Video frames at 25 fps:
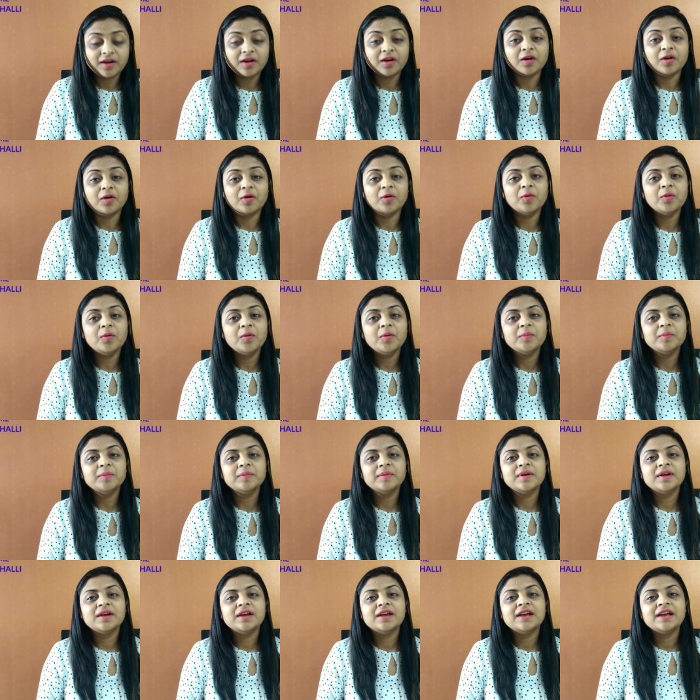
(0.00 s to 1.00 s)
A
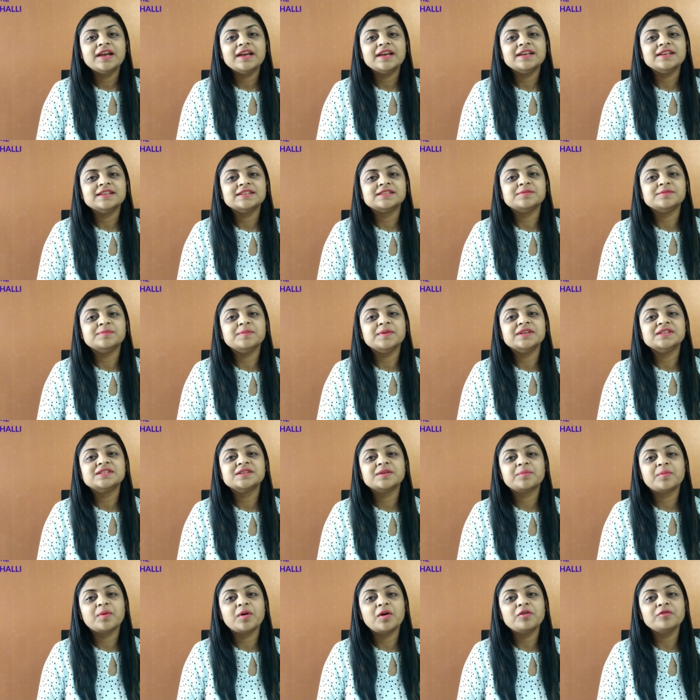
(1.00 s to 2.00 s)
home is made
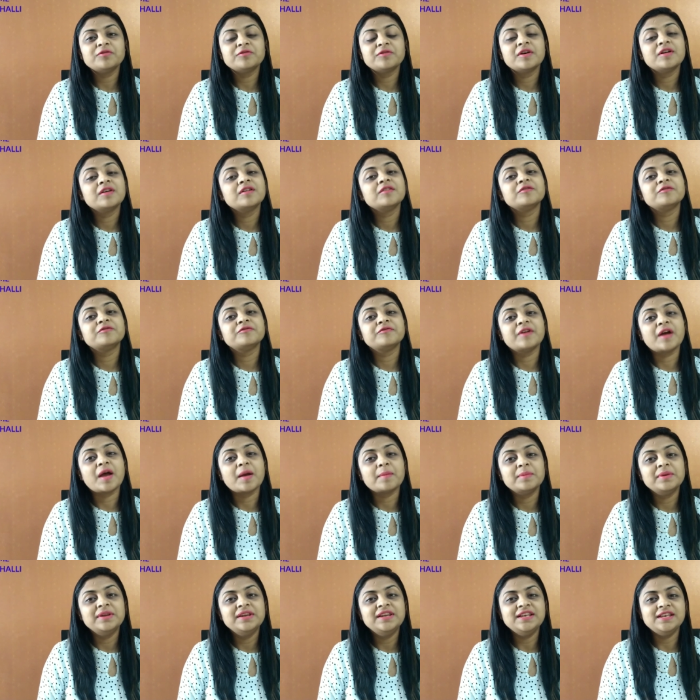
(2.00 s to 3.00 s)
up of
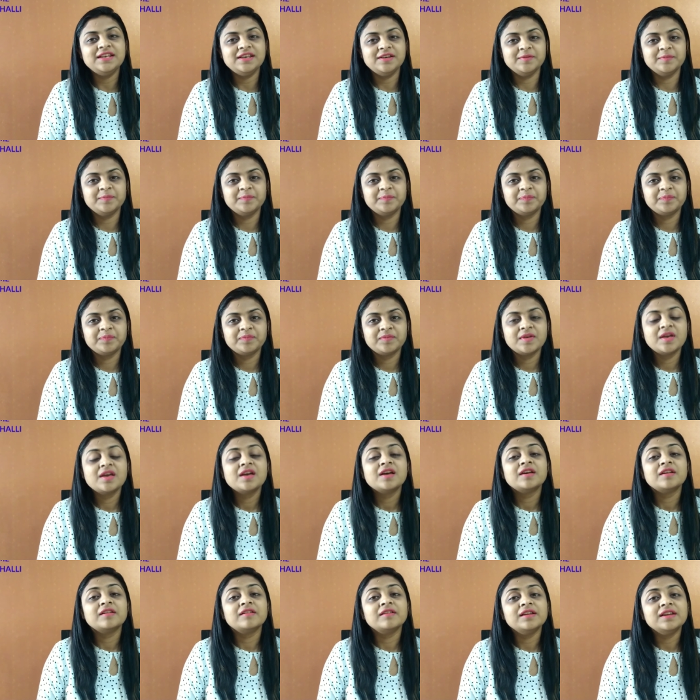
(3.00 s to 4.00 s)
family,
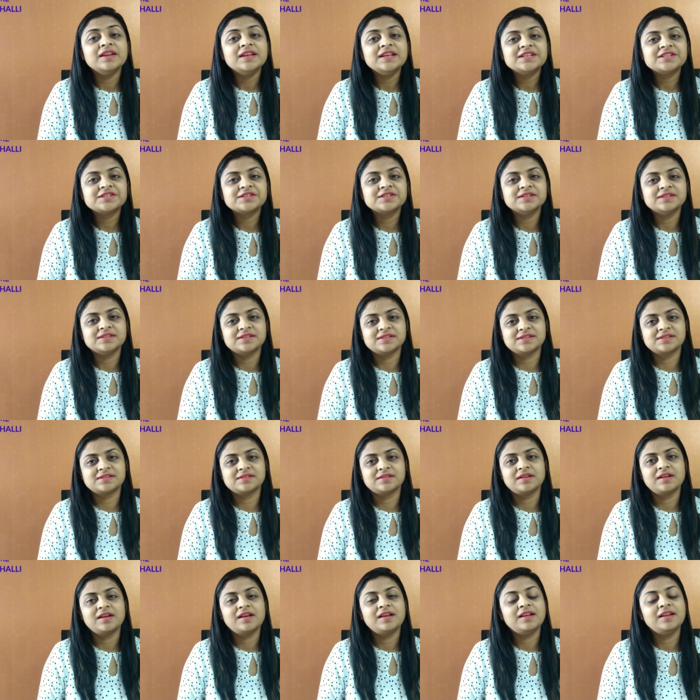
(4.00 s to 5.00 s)
relations,
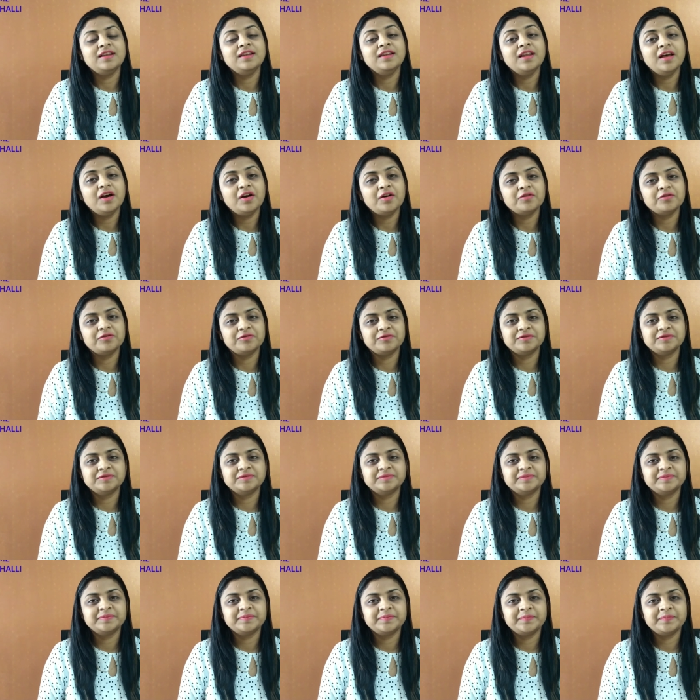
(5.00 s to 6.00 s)
love.
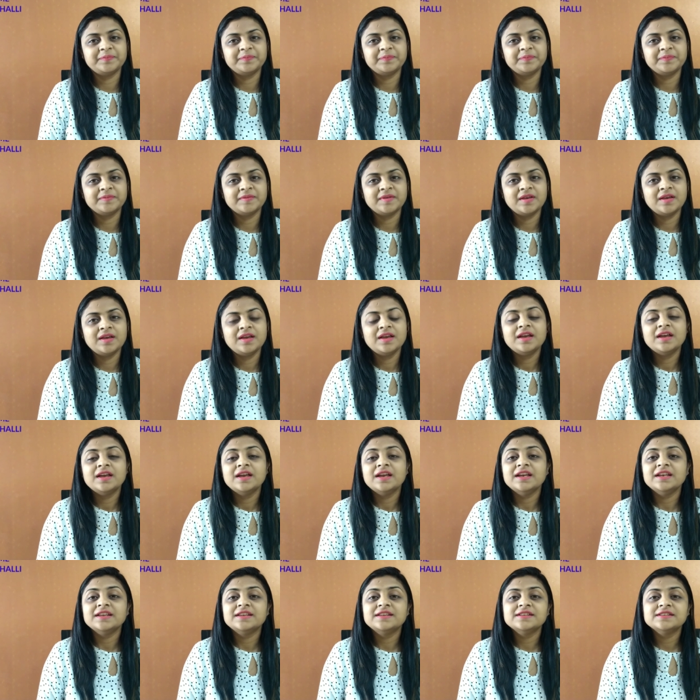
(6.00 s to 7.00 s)

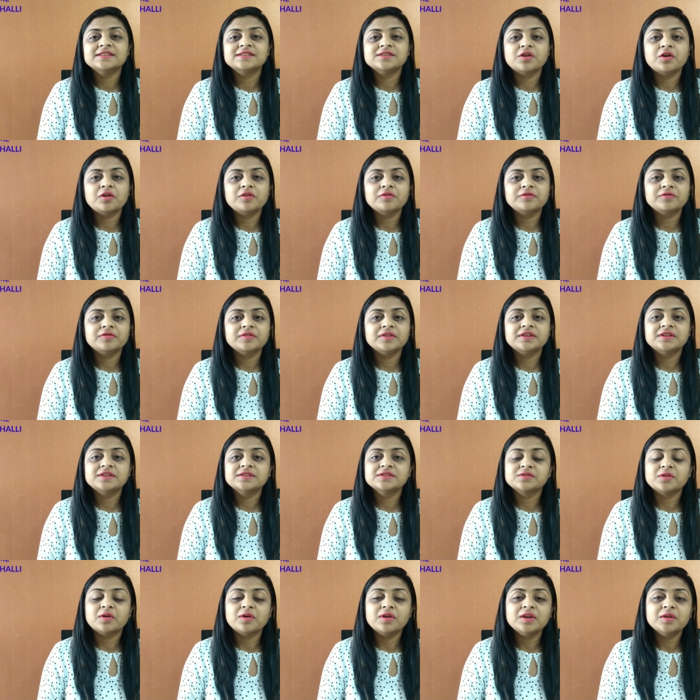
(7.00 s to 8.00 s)
It is, of, it
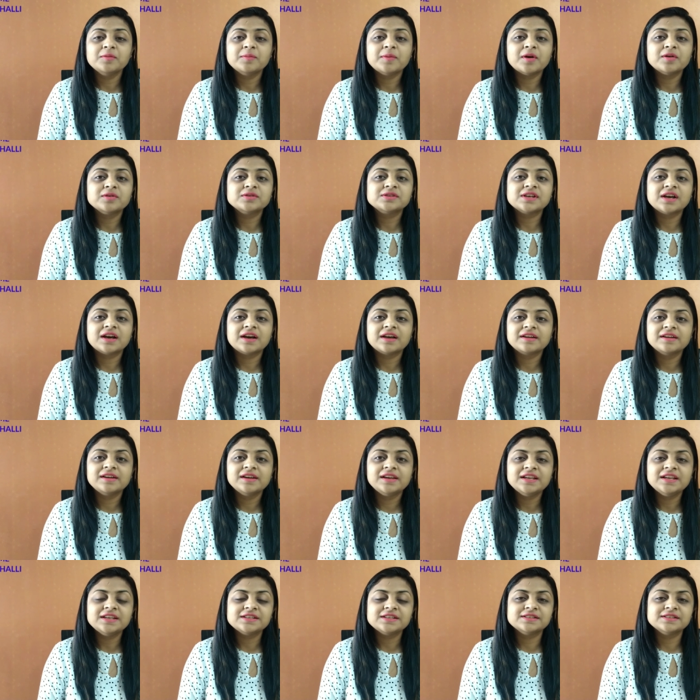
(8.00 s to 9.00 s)
is all about our
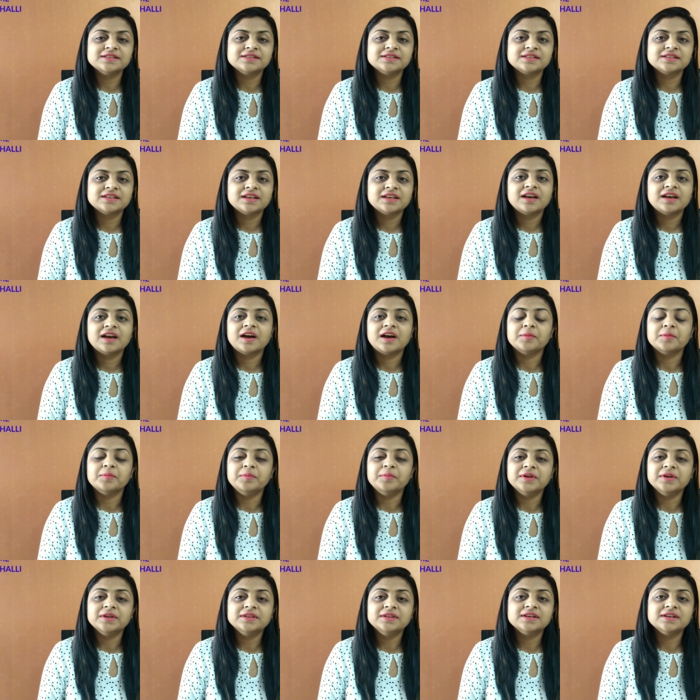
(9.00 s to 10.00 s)
relations, our
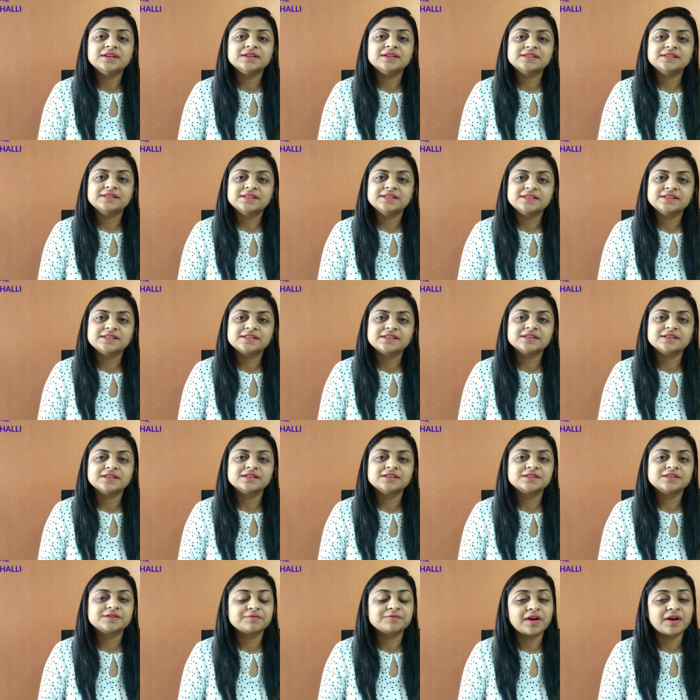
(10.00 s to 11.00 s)
brothers,
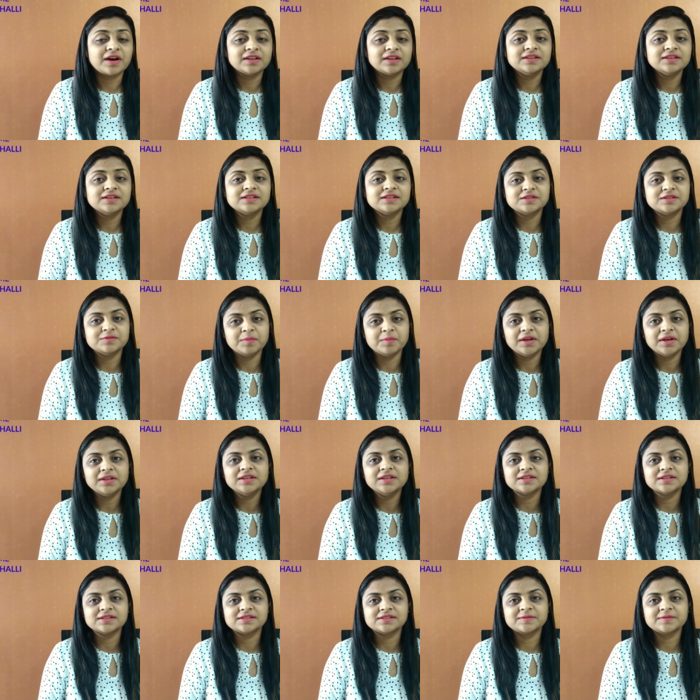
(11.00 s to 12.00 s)
sisters, fathers,
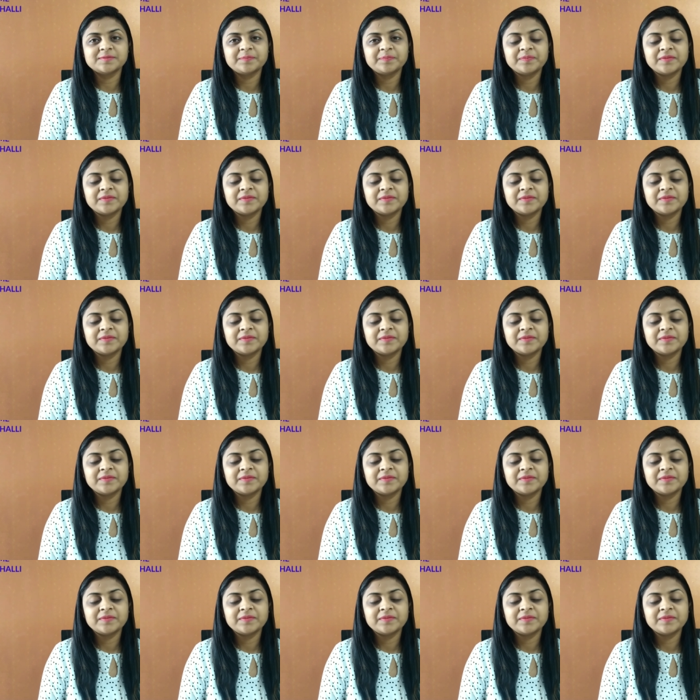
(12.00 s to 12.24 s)
mothers